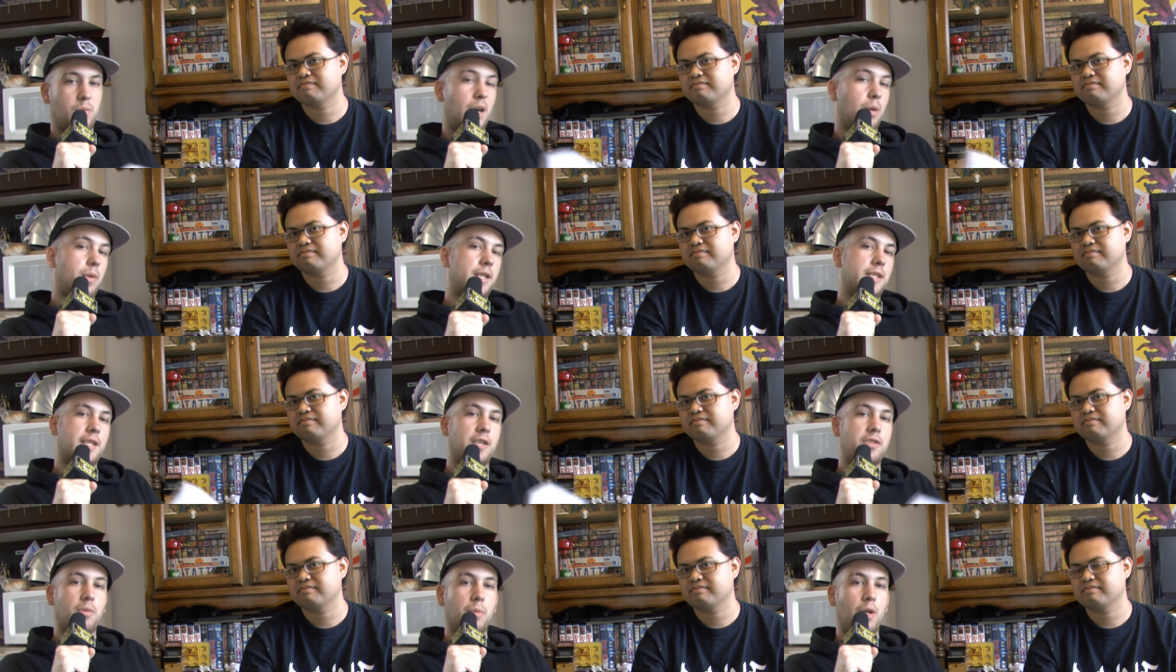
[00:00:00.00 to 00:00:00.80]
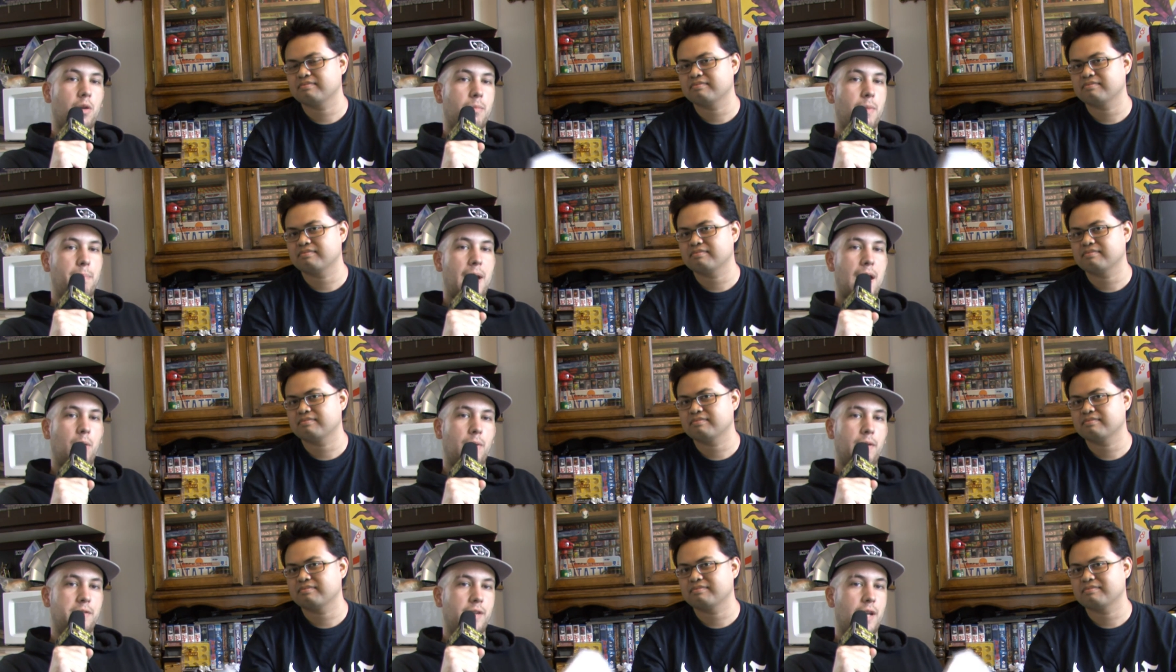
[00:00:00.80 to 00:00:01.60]
Speaker 1: Well, when this gets uploaded, my battle
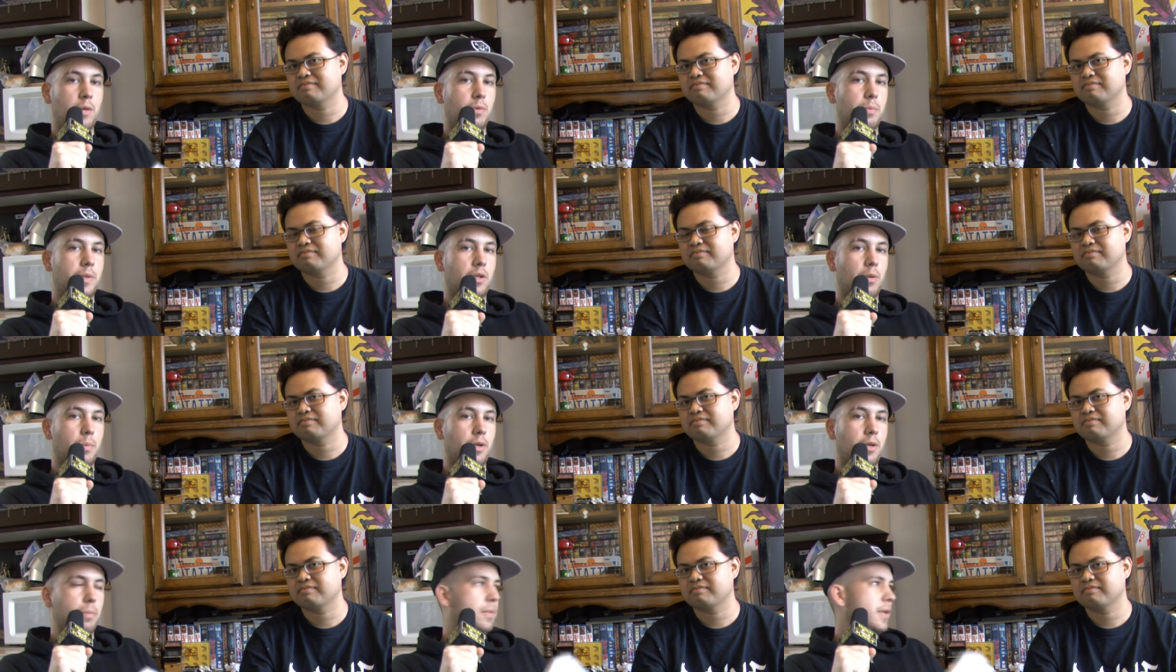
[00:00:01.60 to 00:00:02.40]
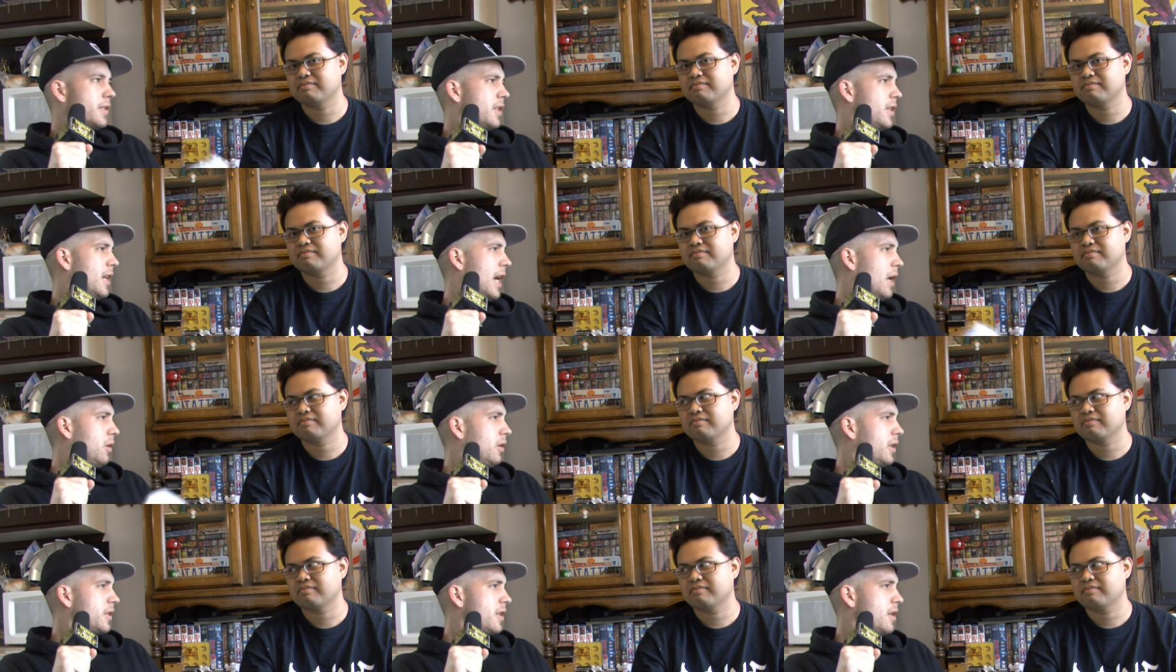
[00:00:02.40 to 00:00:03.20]
with Zain will be coming up. Is it? How
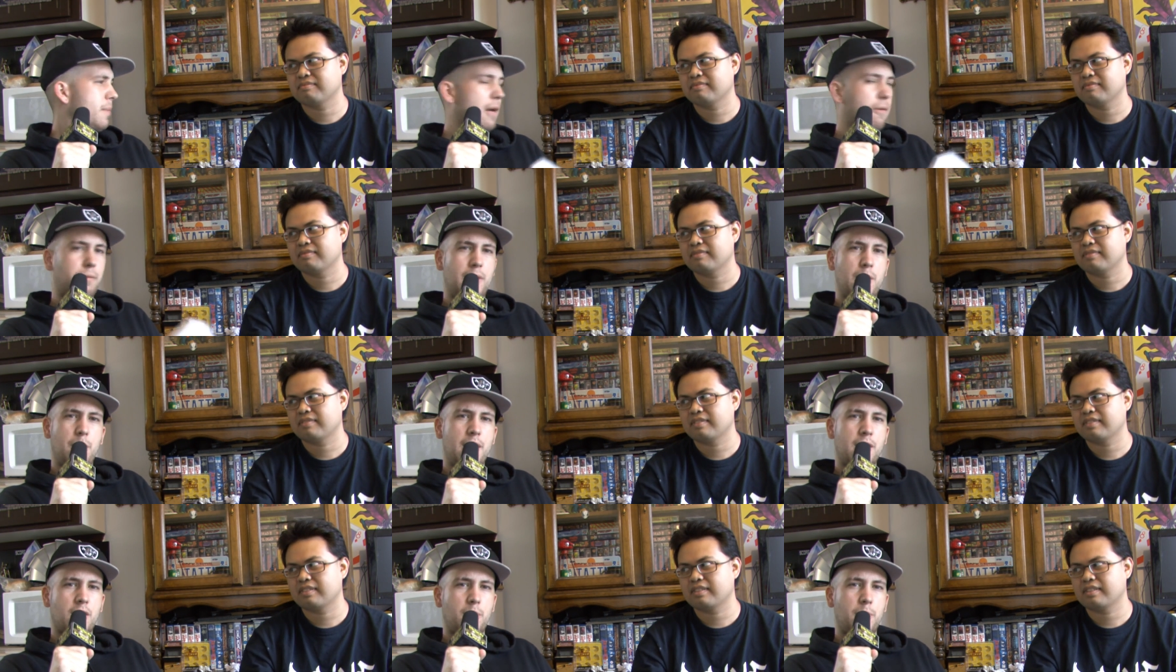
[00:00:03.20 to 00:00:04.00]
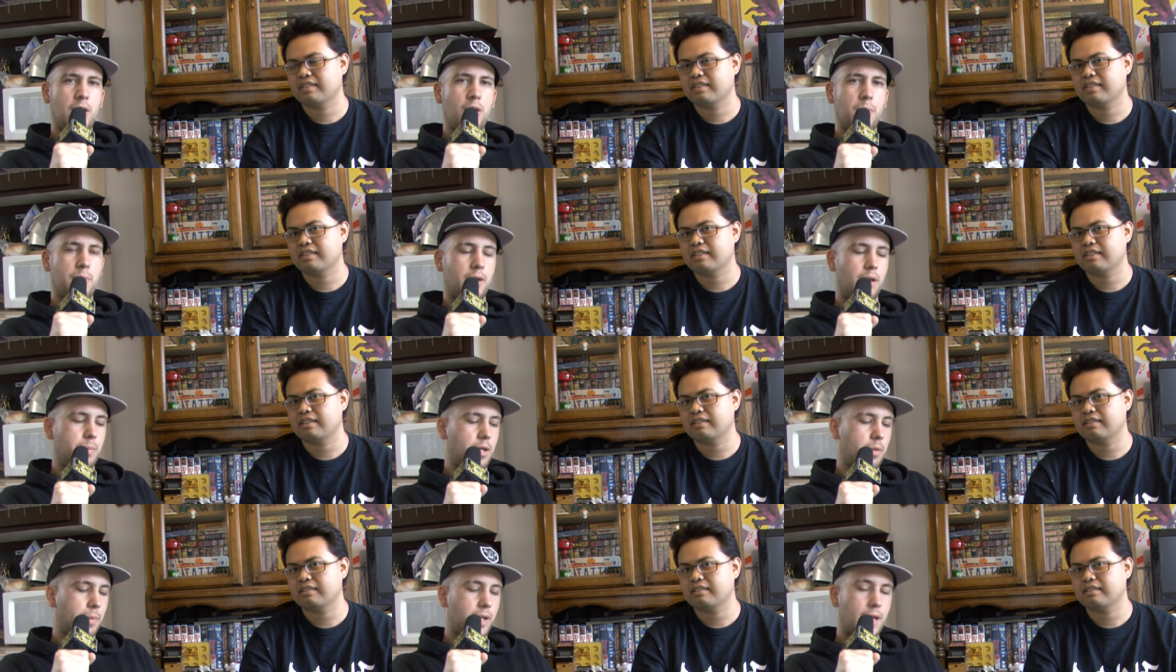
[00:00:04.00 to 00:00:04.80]
long is it? About three weeks. It'll be up. It'll
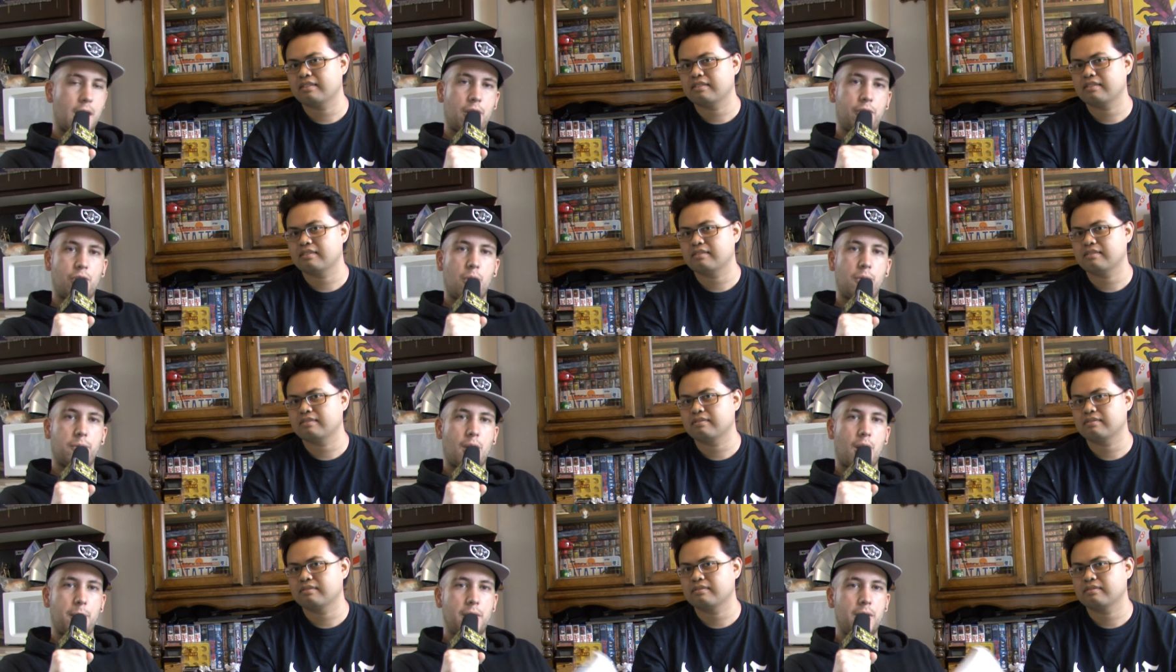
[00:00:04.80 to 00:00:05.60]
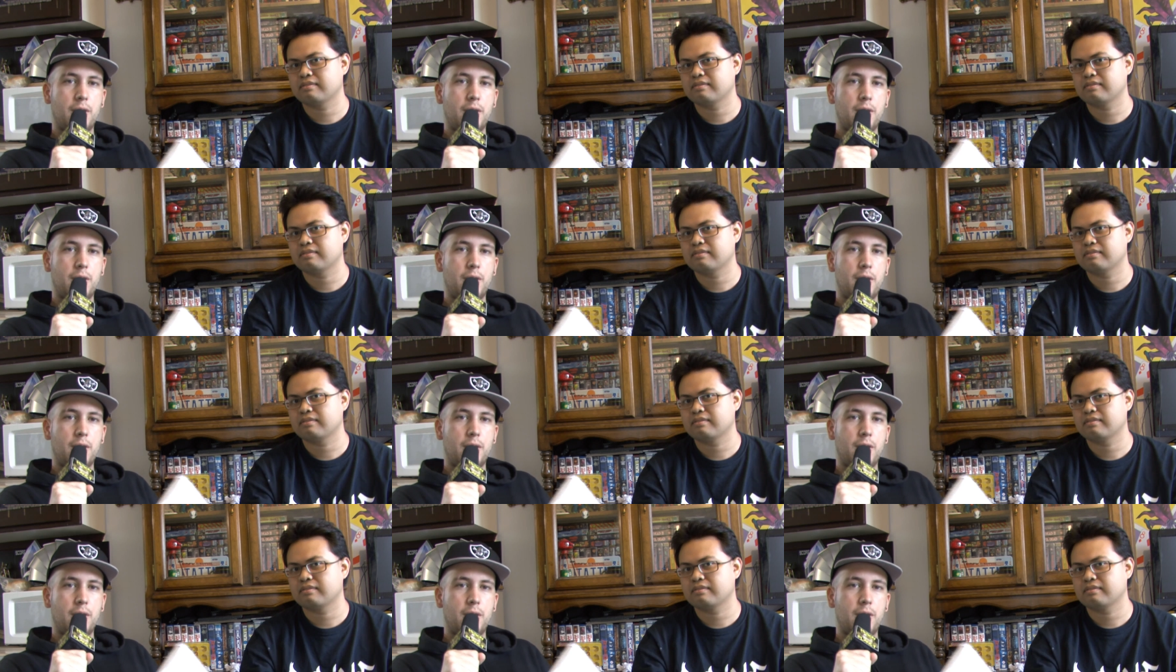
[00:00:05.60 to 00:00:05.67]
be up online and Don't Flop.